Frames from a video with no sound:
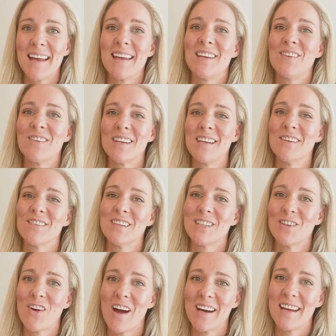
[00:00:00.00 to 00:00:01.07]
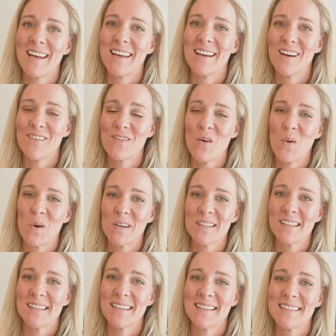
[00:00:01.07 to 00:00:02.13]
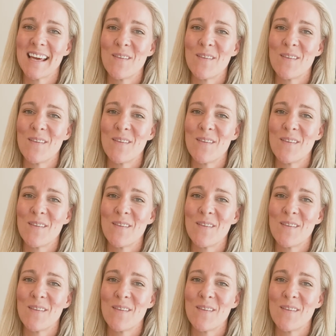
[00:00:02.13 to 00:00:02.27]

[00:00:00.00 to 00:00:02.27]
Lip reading: and you could hear the trotting of the horses,